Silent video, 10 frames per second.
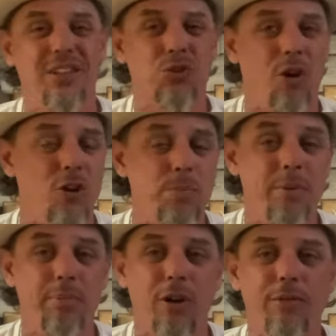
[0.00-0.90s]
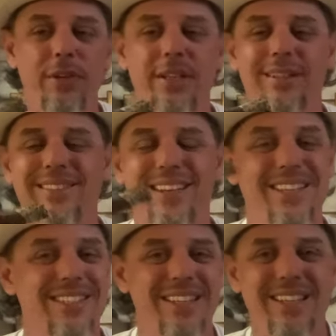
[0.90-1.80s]
The draw has been perfect. The
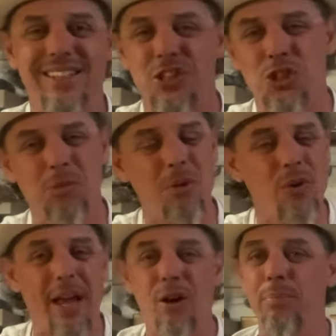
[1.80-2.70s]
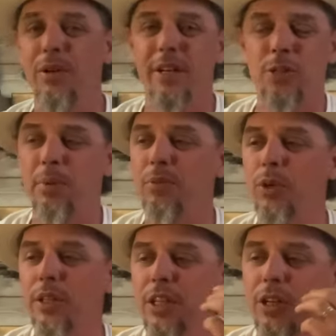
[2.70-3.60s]
density, the smoke output has been
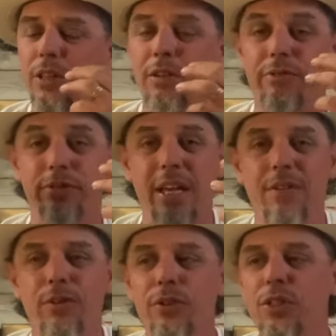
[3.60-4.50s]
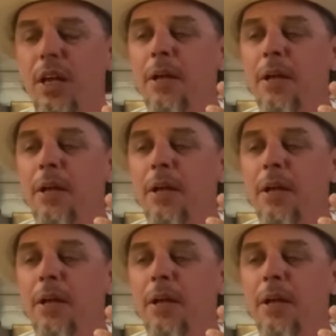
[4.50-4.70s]
really good. The flavors